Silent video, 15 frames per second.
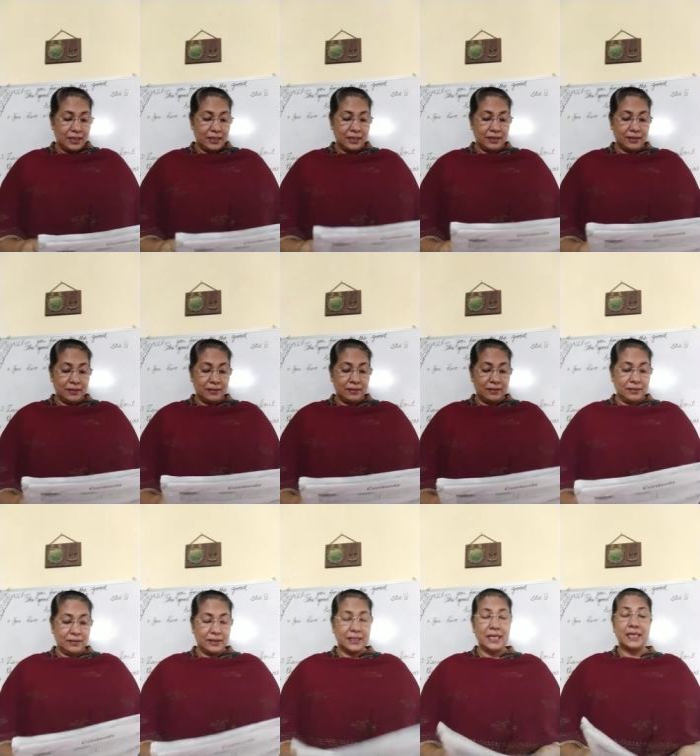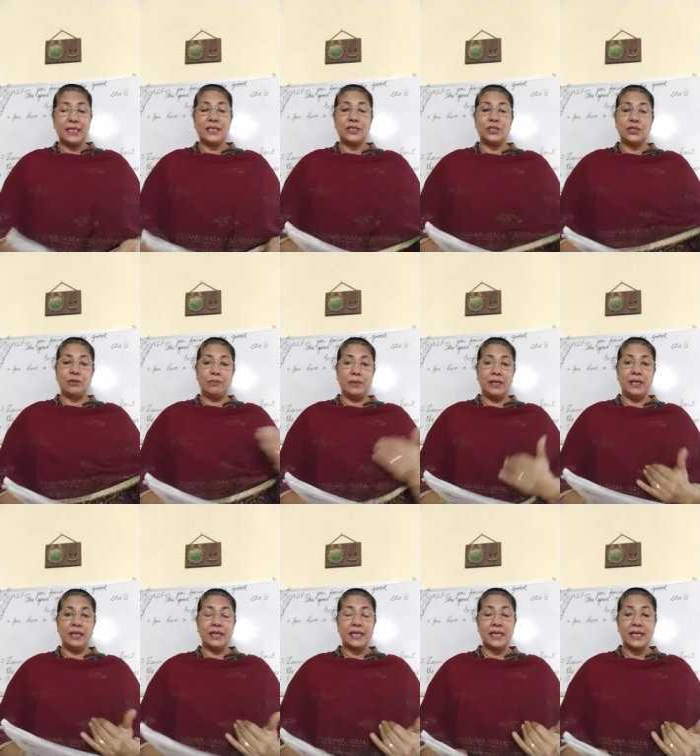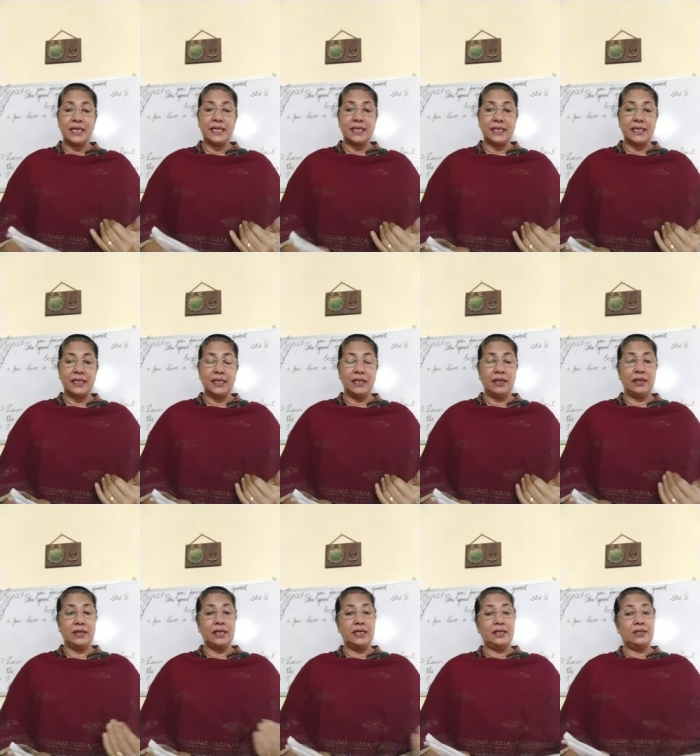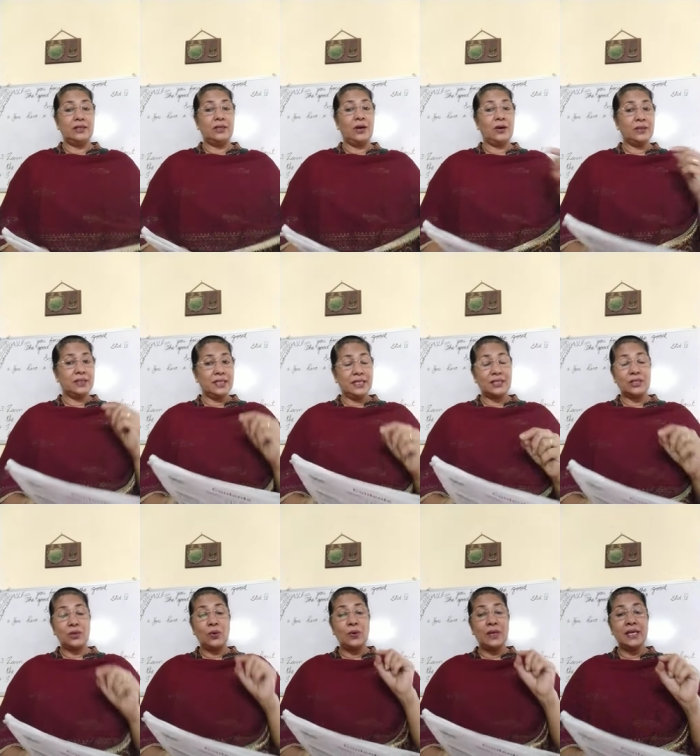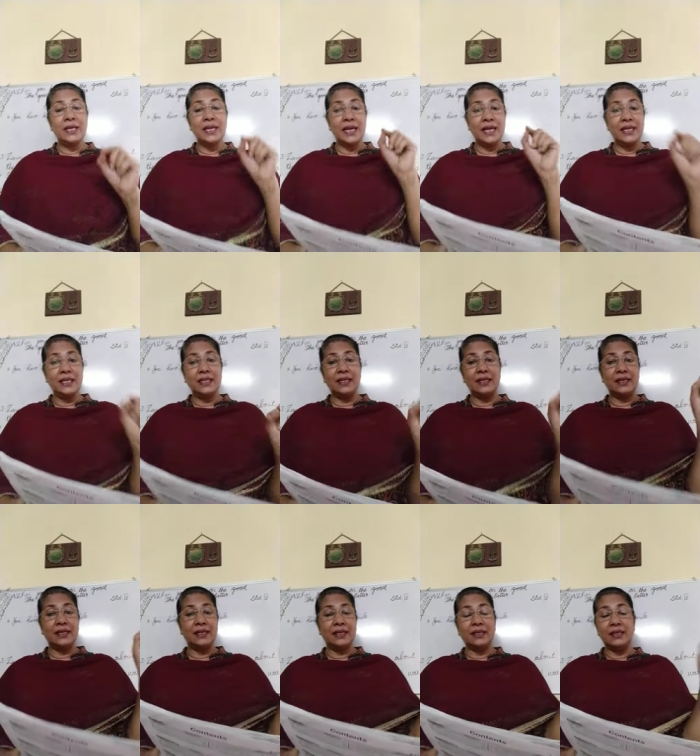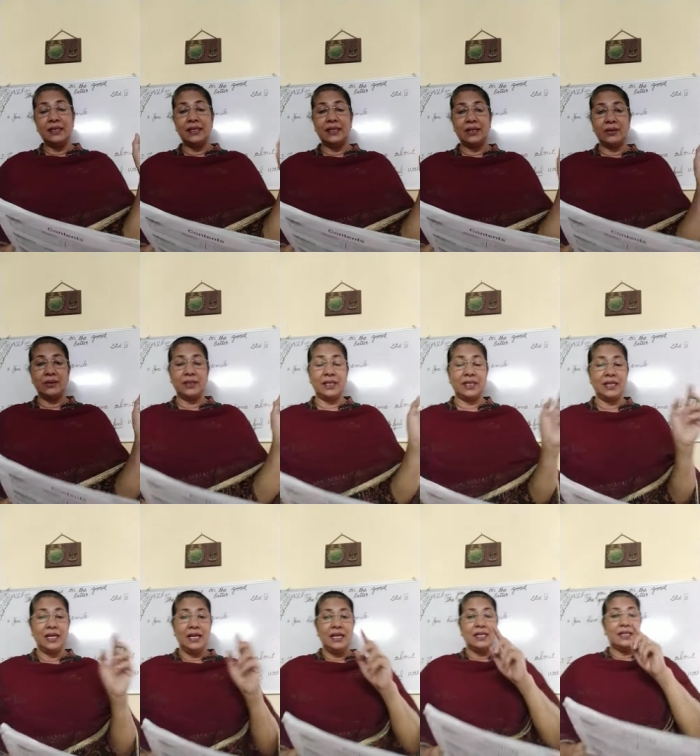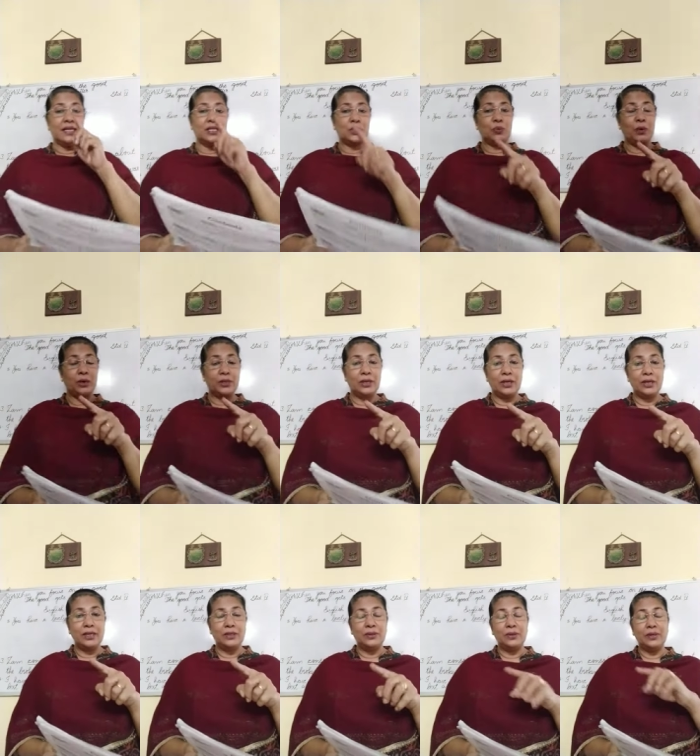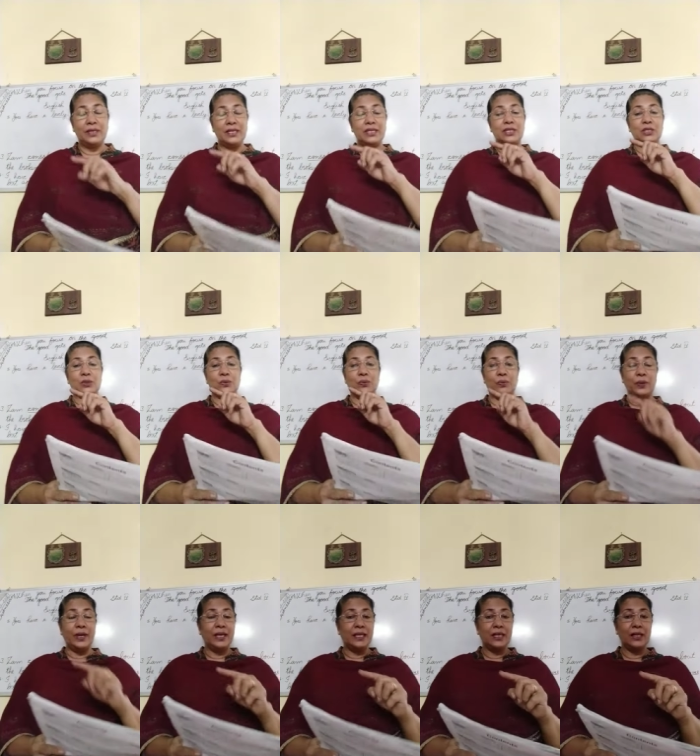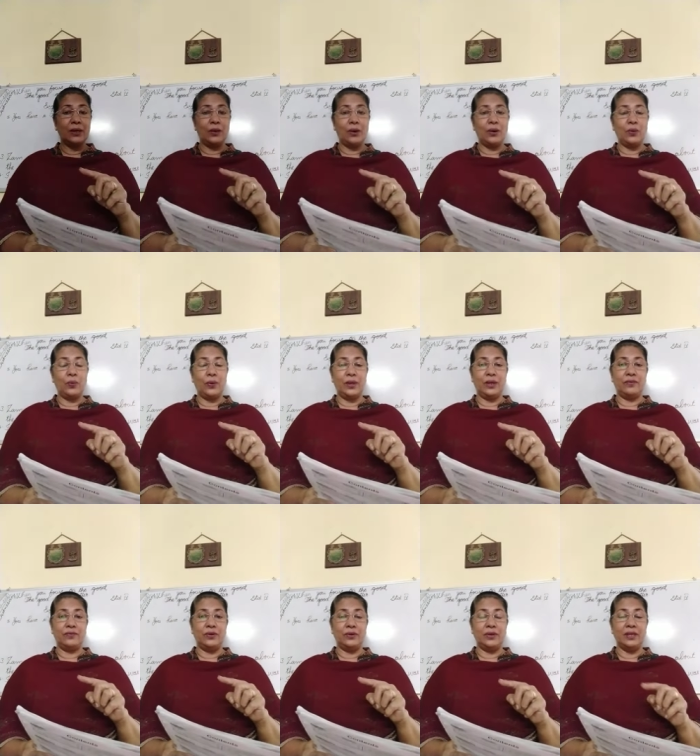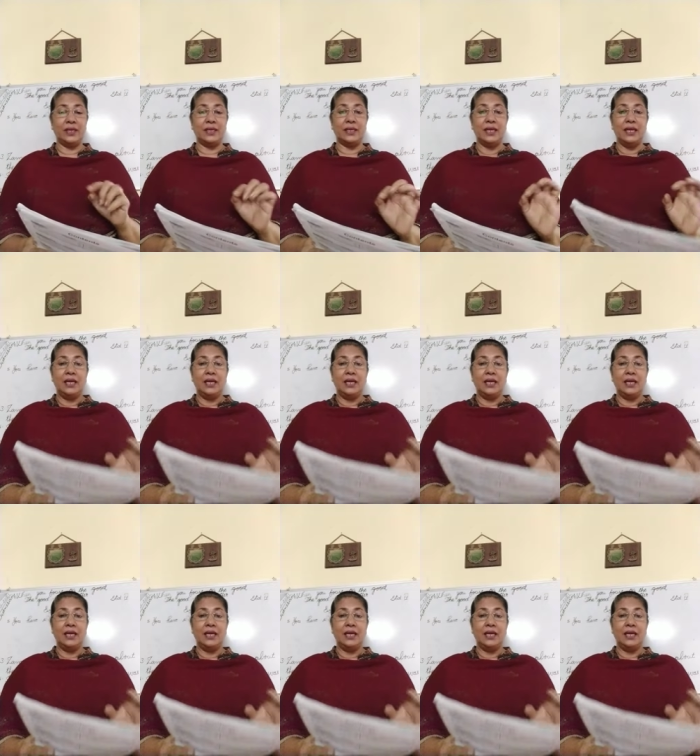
The sentence should be rewritten. Not this only write the uh, and all that. That's what you all are doing. It is very wrong way of doing it.